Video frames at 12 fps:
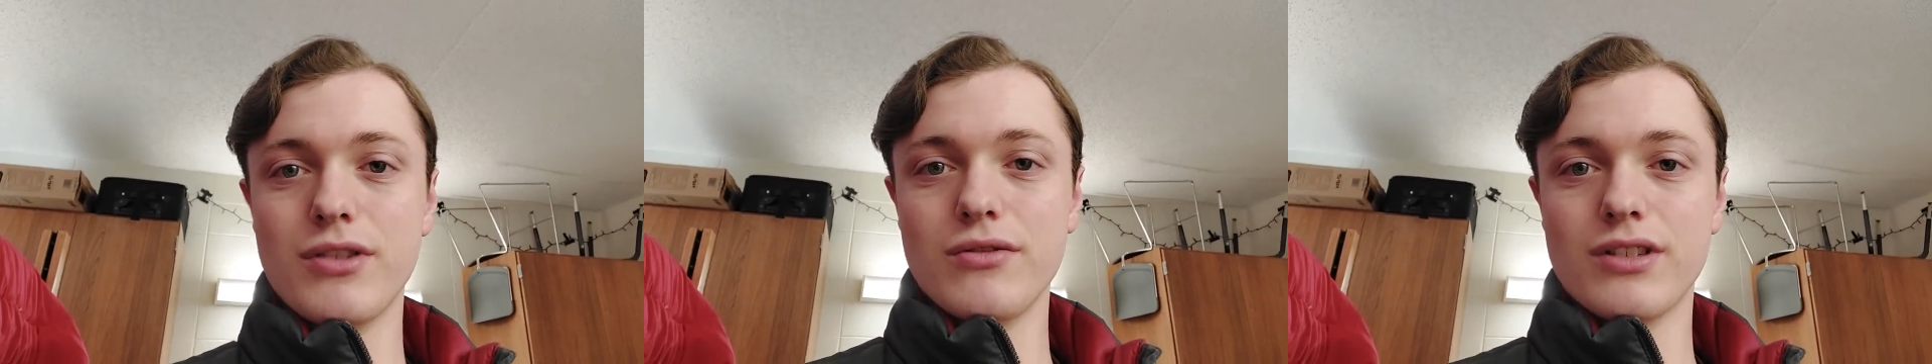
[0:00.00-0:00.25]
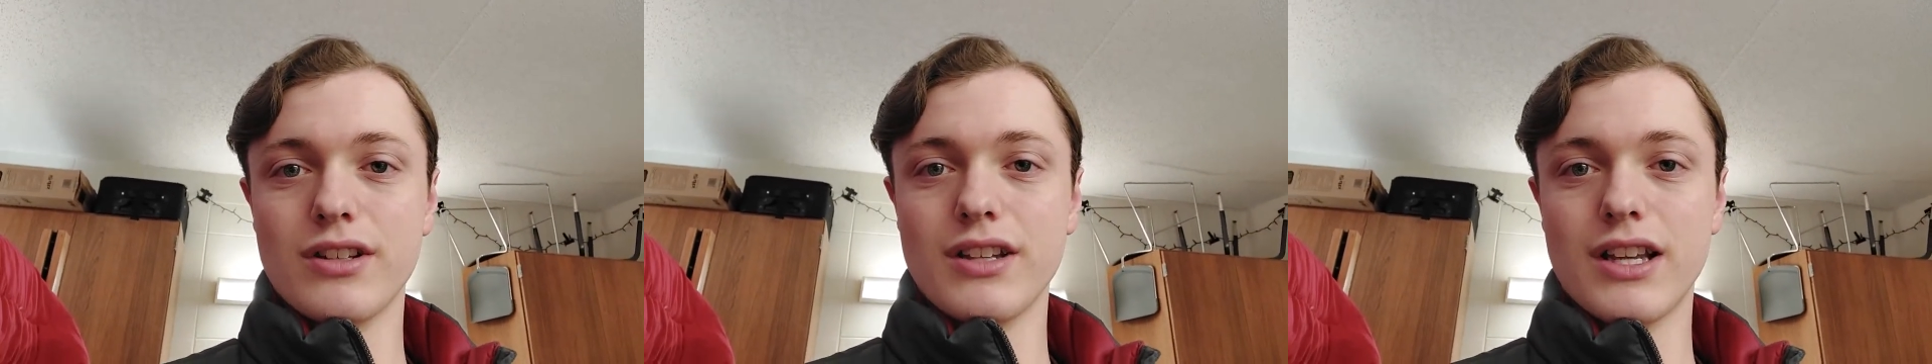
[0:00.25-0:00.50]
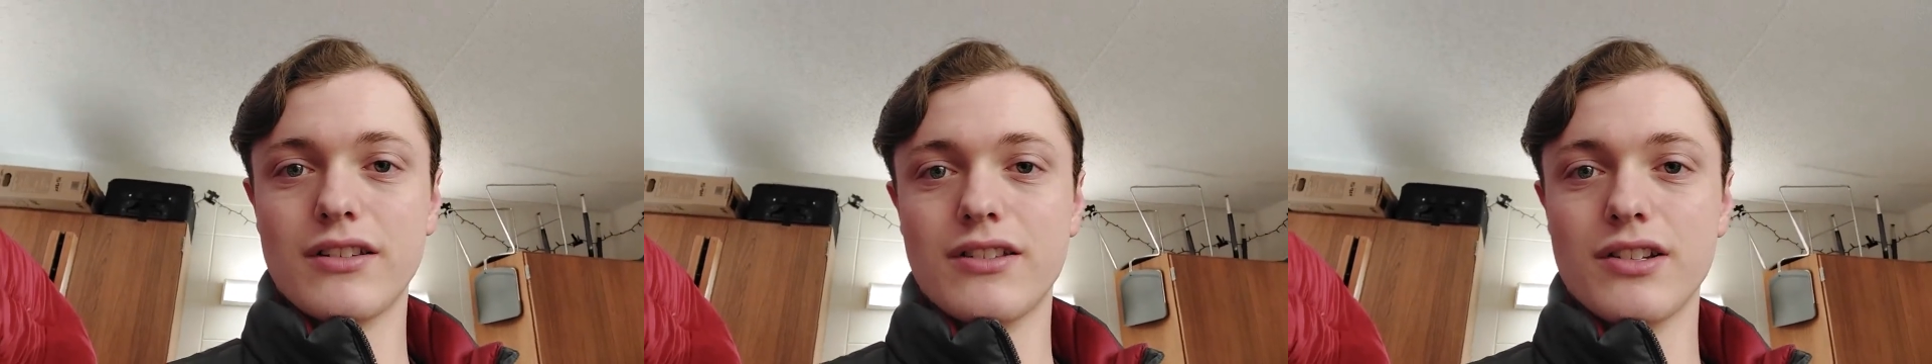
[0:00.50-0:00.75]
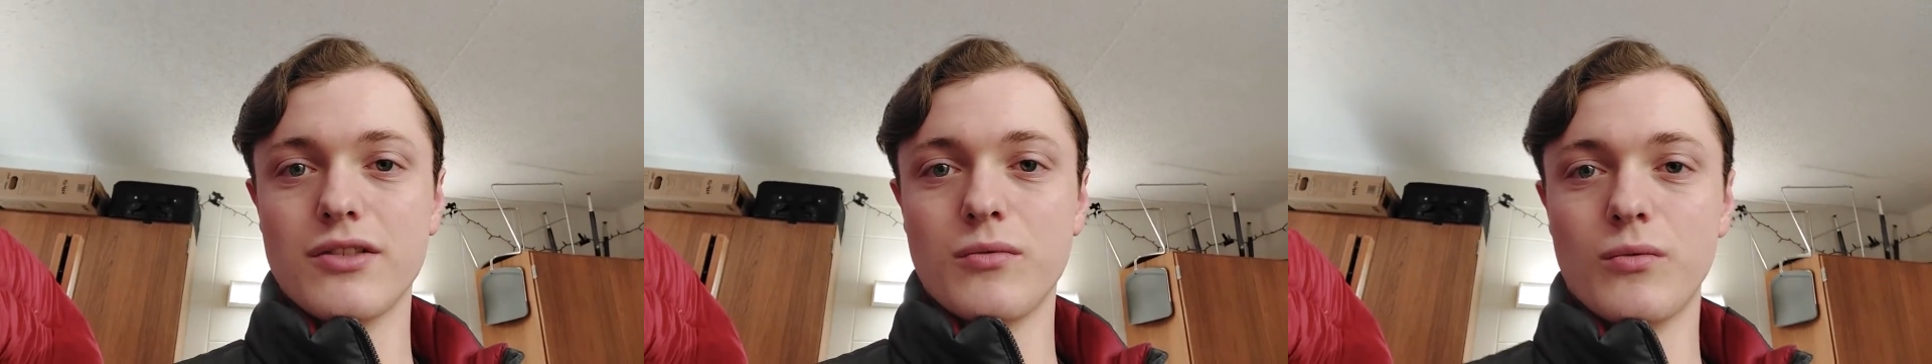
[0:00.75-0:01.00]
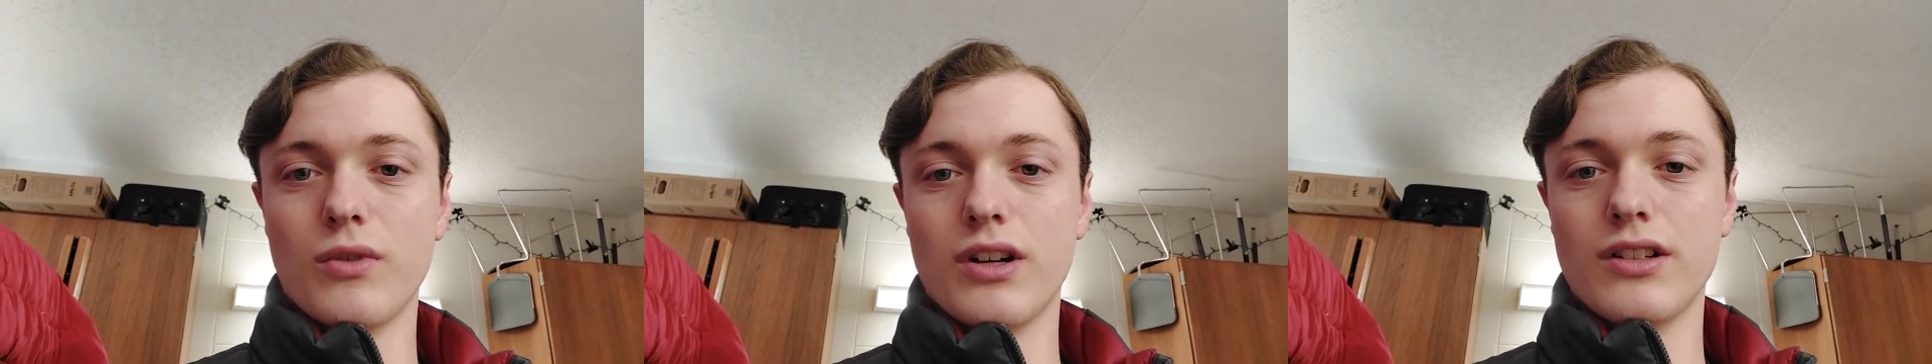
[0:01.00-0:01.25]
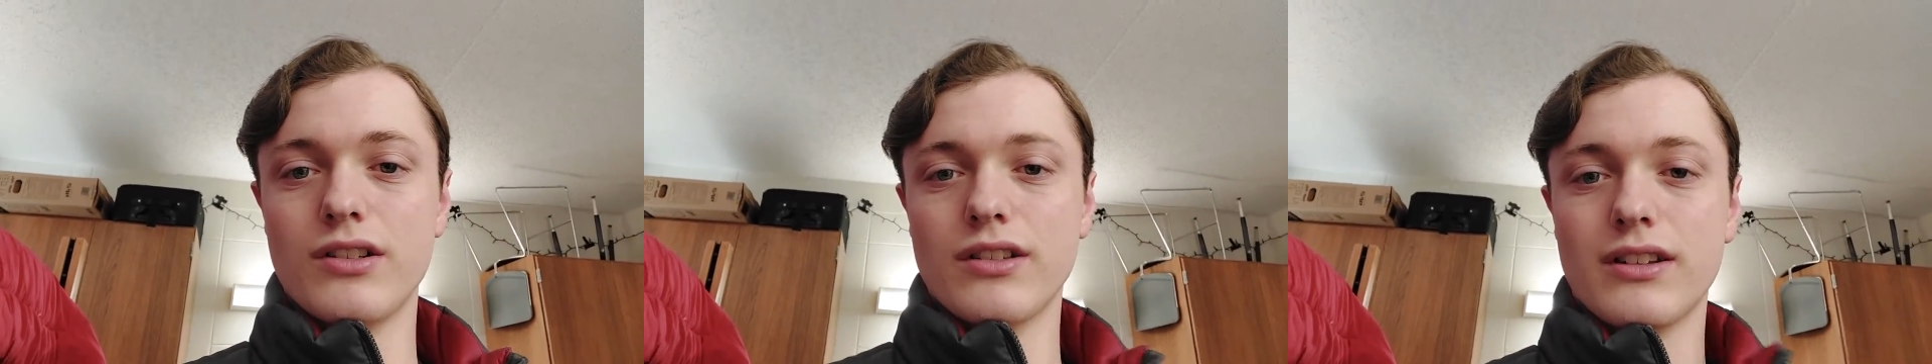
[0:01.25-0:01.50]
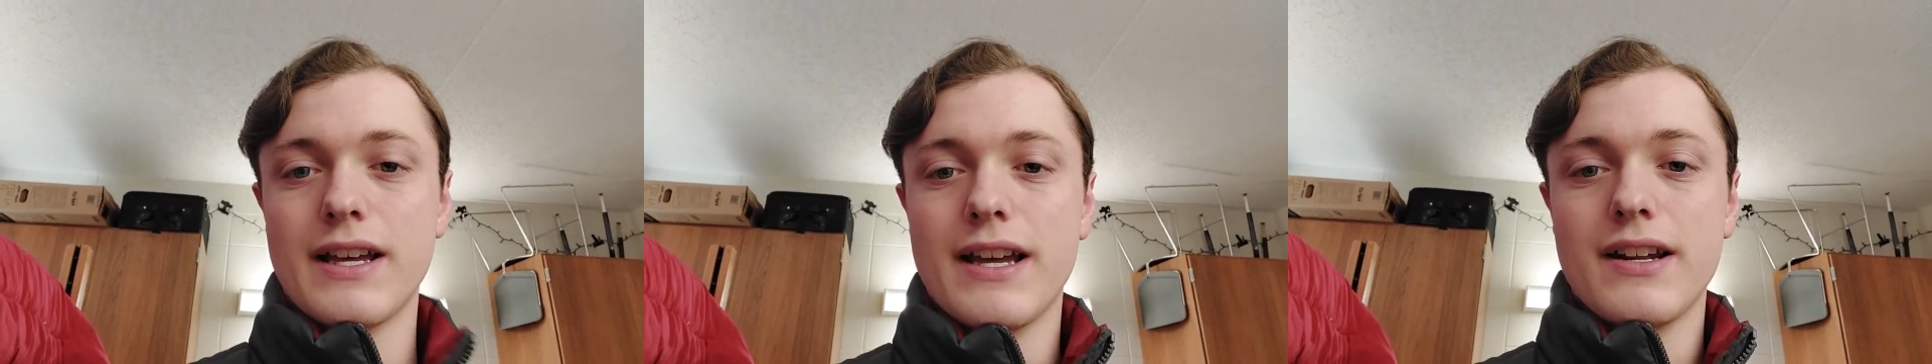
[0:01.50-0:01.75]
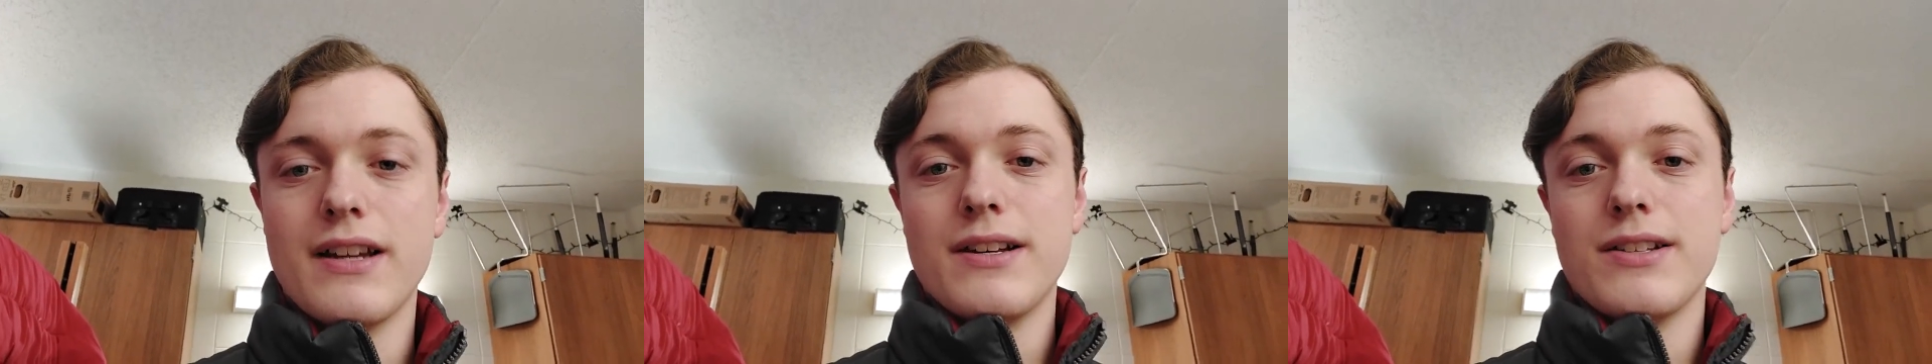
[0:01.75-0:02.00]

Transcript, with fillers: using that doesn't want to let